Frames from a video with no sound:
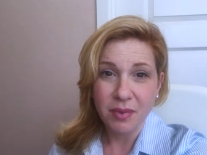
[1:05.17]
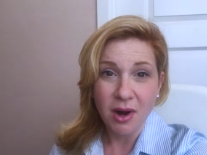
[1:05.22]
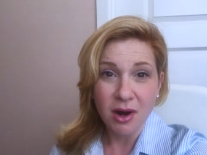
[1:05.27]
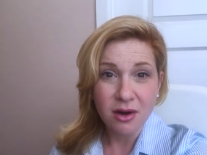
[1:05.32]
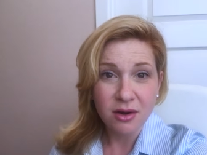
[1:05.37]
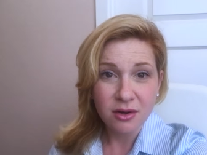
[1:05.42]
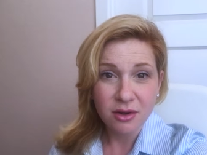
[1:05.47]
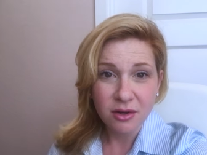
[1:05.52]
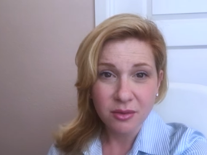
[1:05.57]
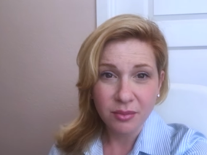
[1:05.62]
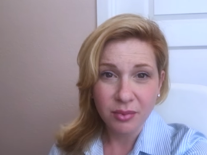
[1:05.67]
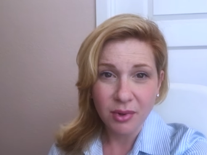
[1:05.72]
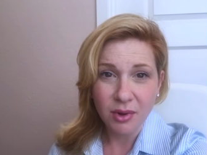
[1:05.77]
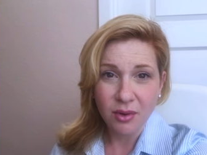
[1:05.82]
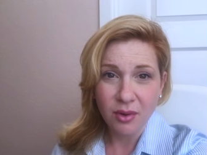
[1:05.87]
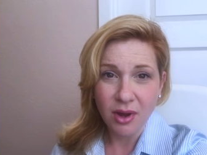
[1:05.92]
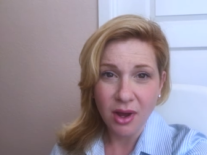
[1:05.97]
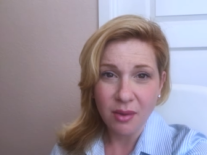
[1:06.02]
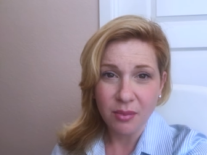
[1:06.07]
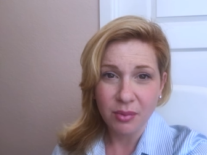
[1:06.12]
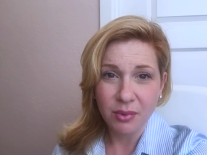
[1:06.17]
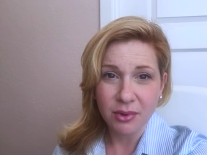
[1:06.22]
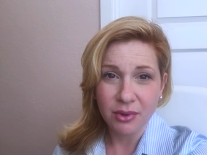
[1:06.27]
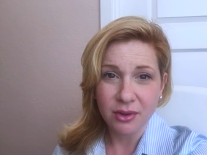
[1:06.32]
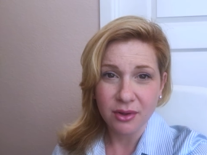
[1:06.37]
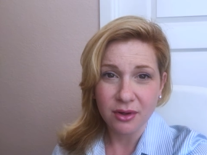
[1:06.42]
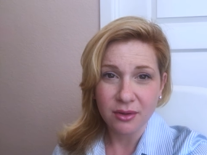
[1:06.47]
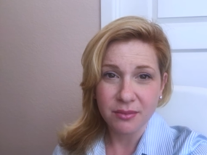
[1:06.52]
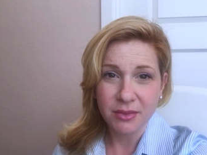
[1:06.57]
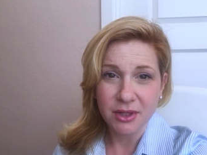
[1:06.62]
partner broke up
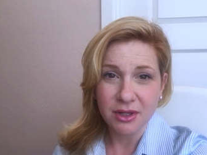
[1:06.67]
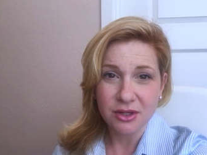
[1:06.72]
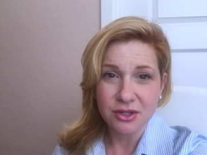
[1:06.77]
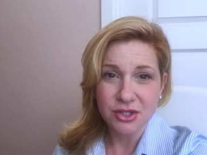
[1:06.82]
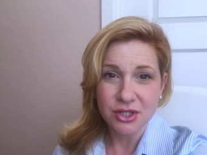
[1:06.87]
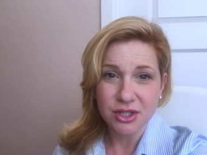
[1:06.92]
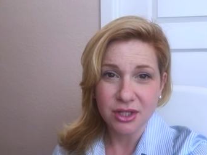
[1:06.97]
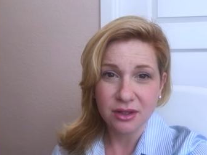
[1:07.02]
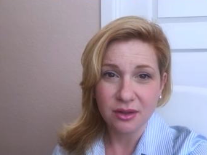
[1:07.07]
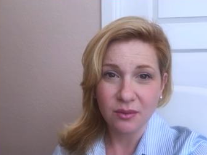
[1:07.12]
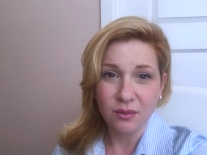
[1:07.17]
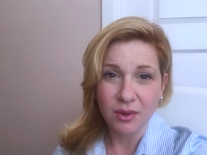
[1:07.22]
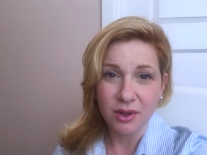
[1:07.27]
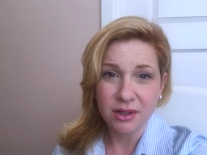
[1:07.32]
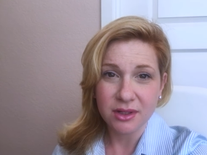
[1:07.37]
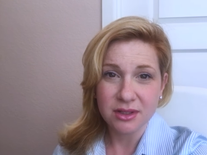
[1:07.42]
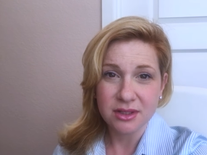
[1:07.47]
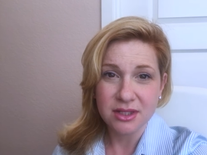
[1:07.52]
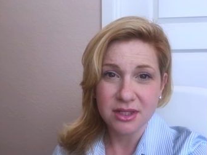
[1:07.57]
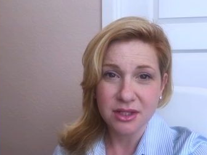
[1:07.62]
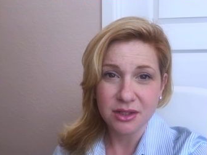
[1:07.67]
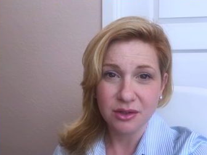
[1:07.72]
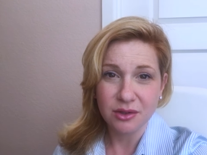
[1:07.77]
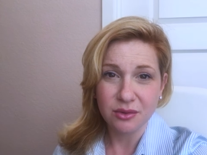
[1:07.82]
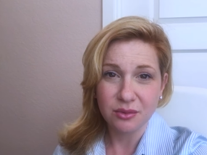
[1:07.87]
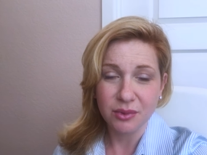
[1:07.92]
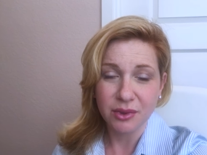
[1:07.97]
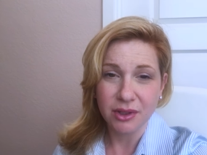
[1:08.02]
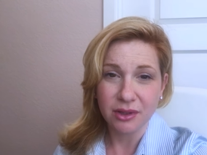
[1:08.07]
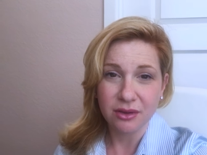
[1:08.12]
with her because she didn't want to
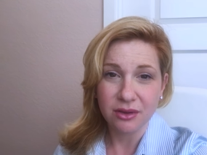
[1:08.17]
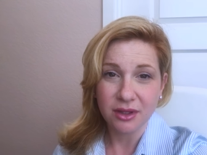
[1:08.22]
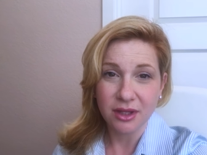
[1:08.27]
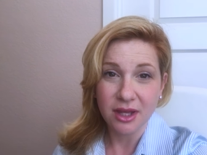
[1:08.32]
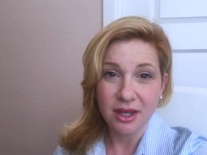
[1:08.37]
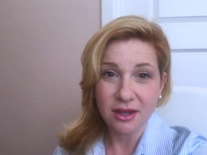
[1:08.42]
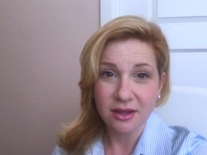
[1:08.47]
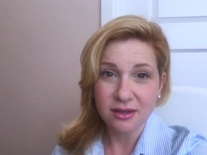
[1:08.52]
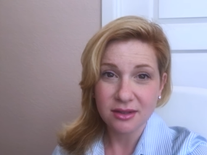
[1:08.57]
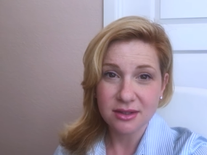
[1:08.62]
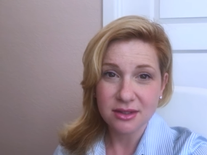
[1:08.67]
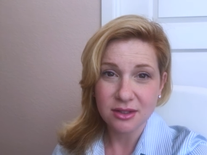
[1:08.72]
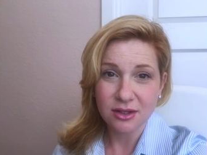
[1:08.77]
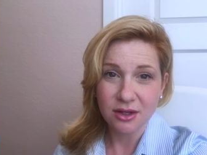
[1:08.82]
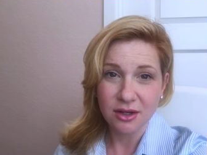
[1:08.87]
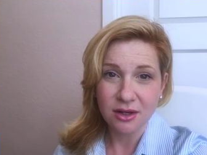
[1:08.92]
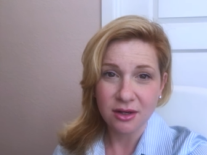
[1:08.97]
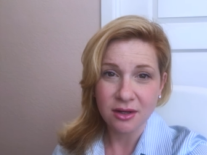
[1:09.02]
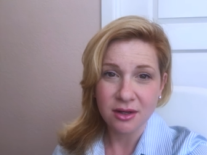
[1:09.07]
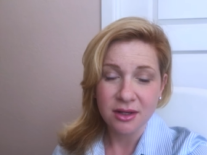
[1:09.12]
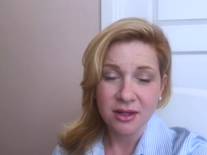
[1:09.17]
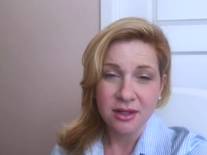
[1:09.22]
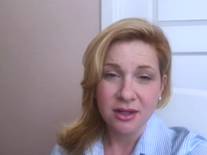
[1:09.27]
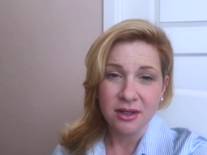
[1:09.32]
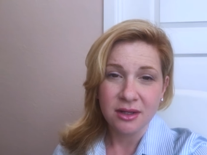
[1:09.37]
deal with the cancer.